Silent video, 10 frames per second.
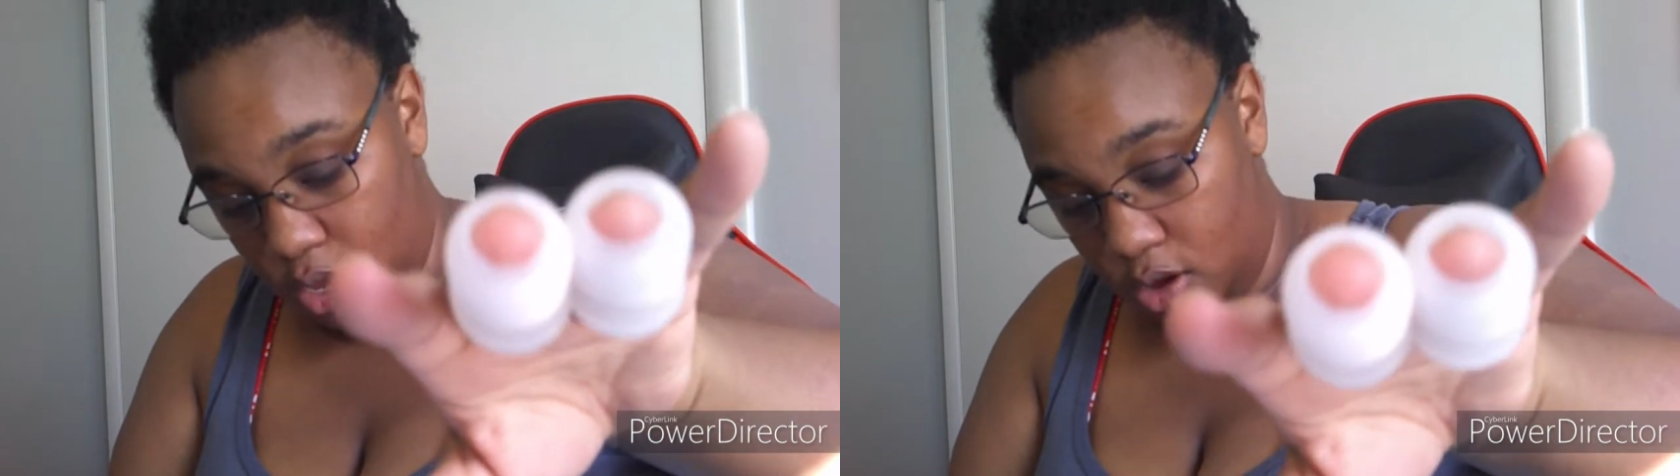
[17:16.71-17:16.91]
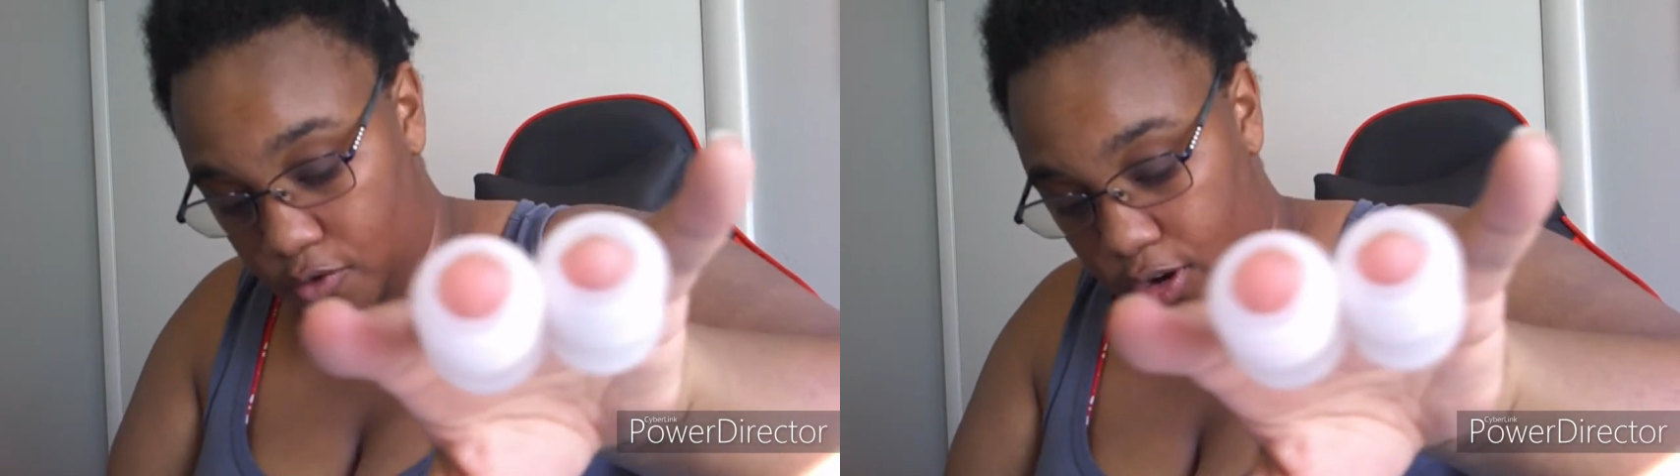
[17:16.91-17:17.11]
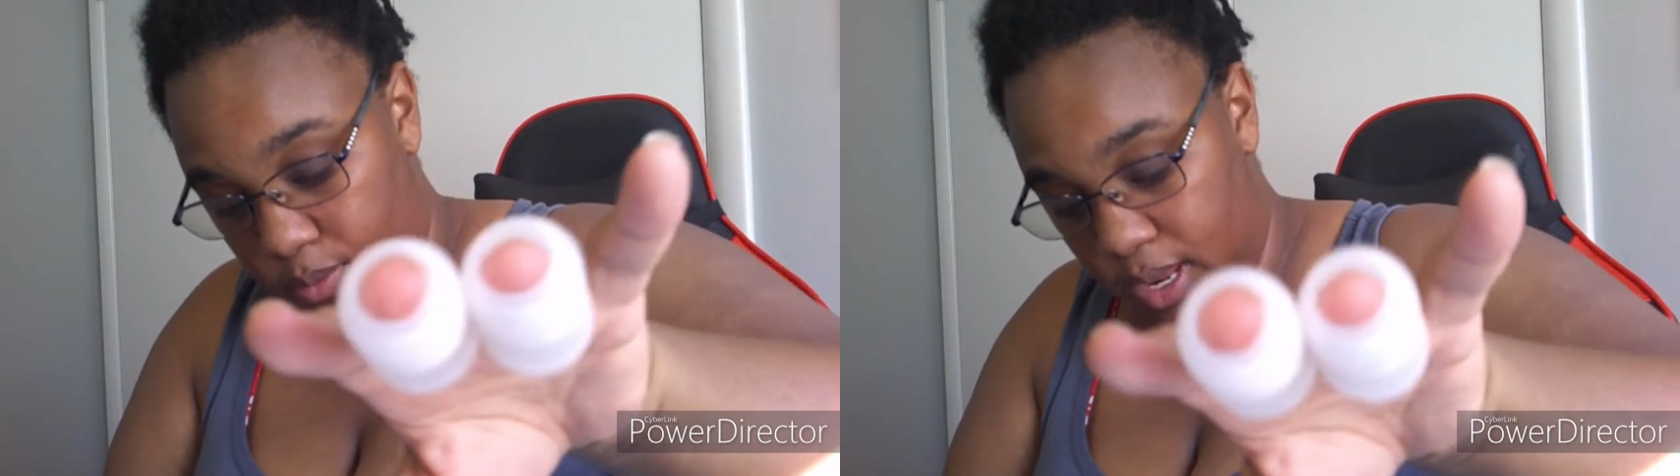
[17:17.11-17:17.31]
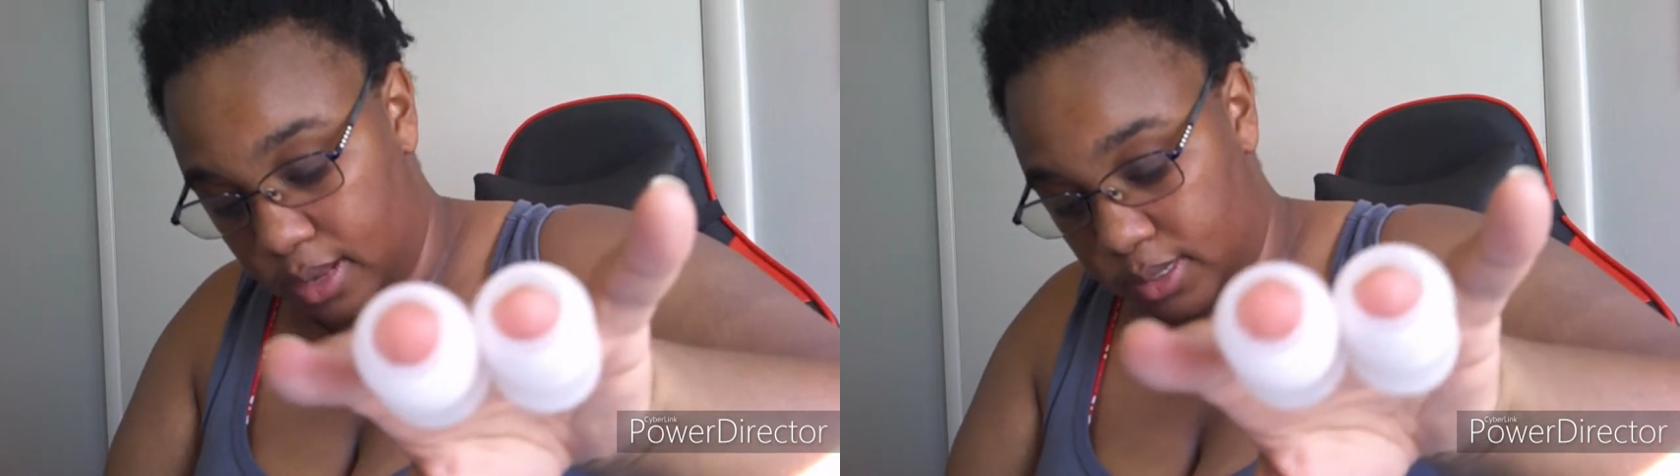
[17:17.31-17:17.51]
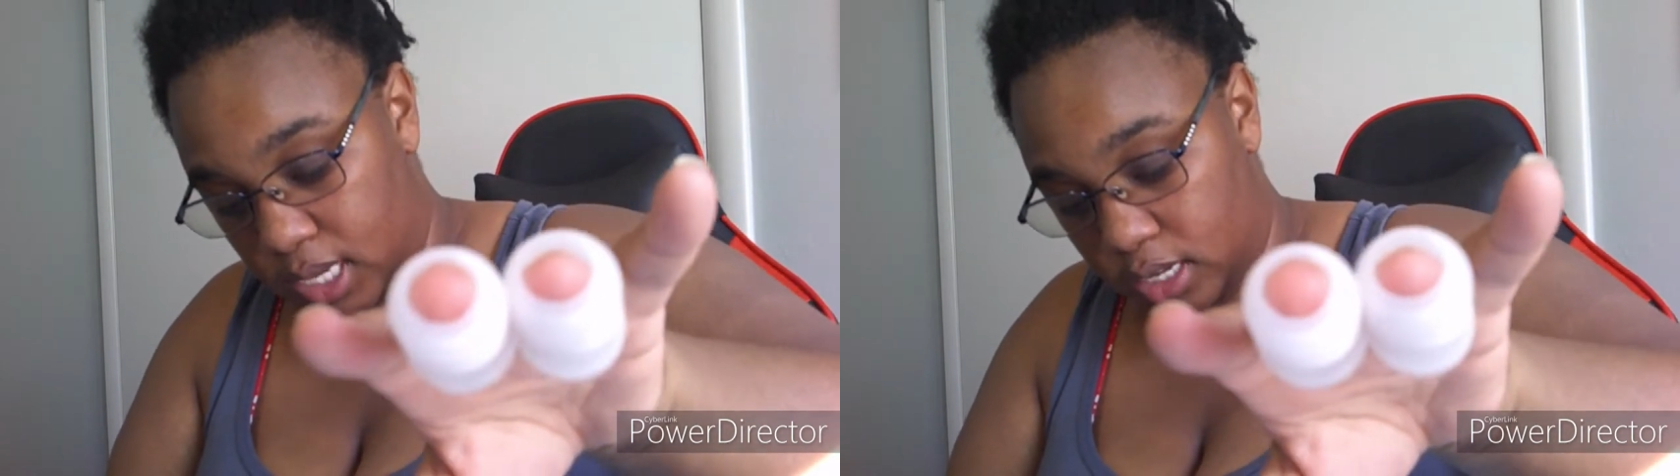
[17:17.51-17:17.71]
for your
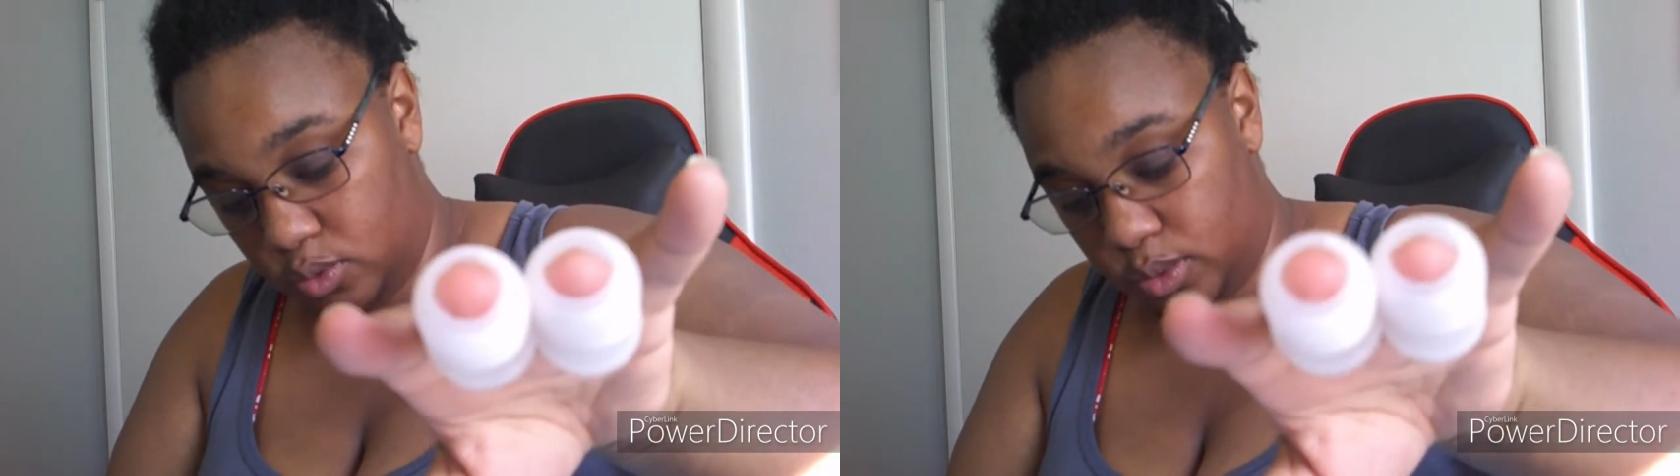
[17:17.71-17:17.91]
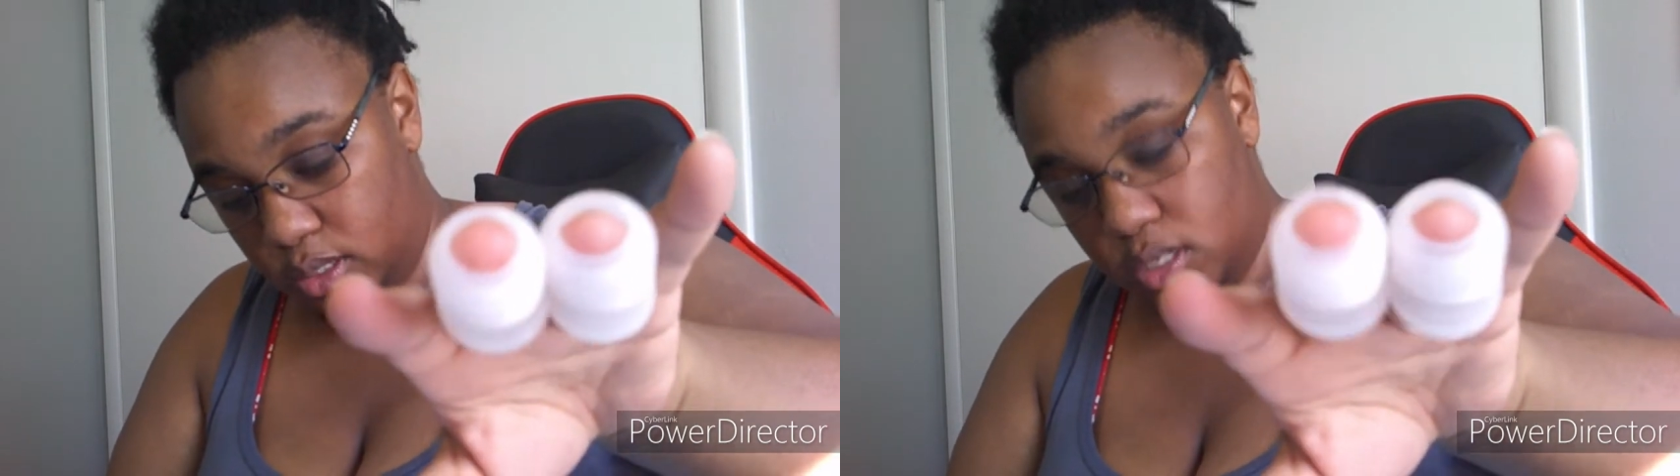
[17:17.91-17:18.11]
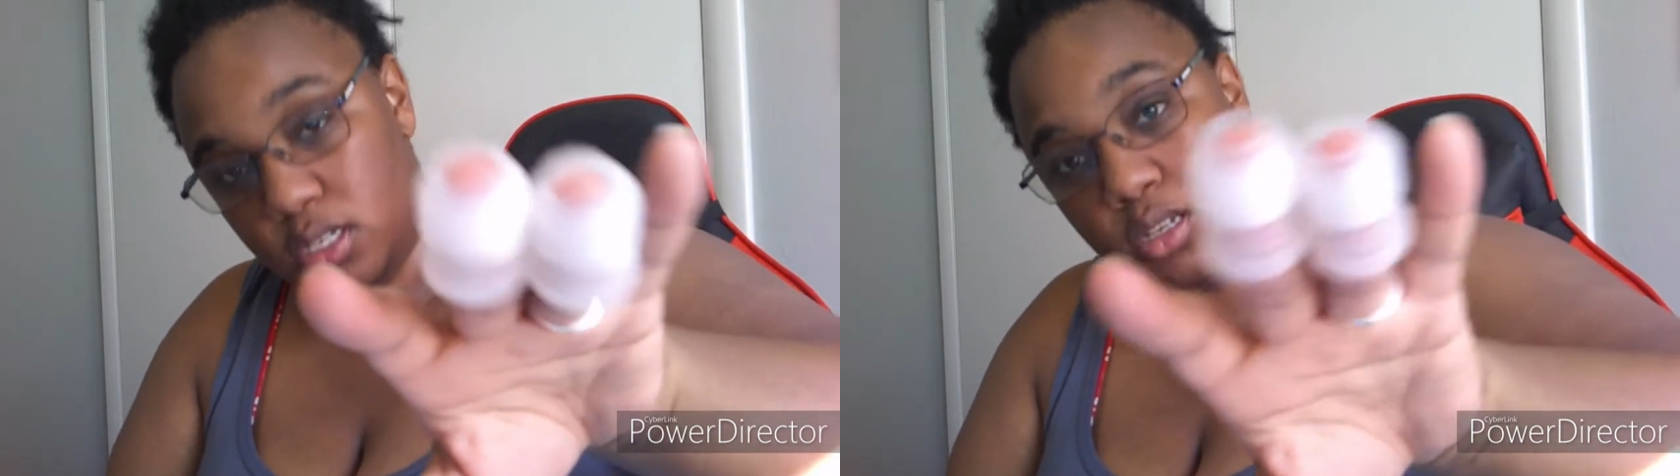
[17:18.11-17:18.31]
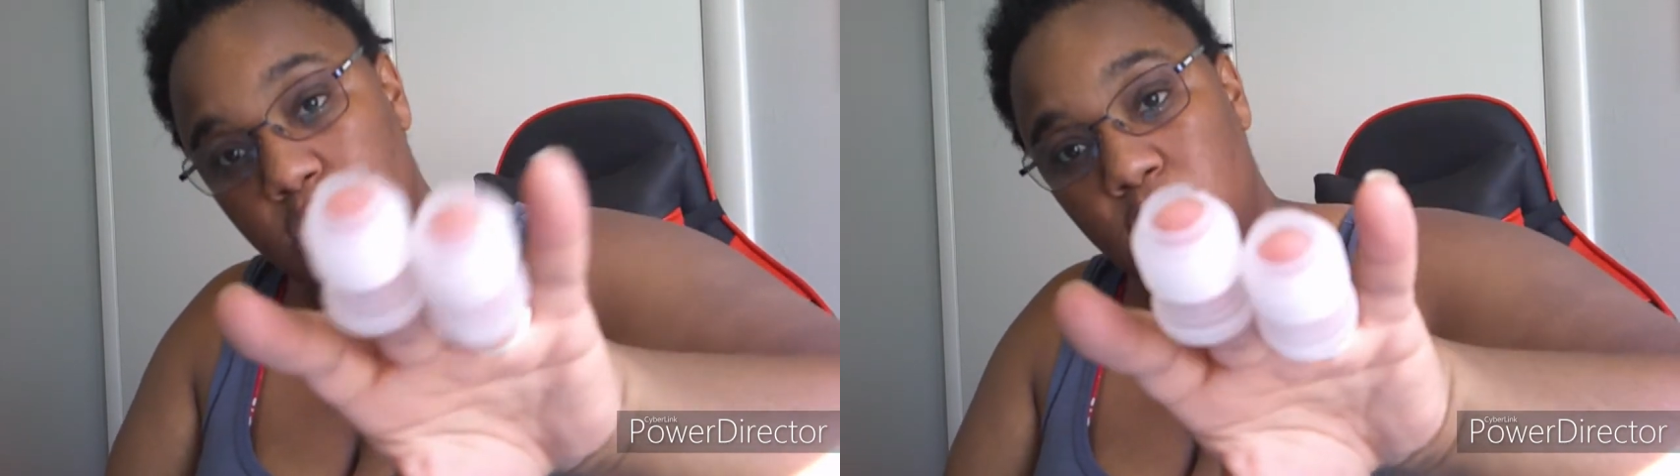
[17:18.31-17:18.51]
medium sized ones.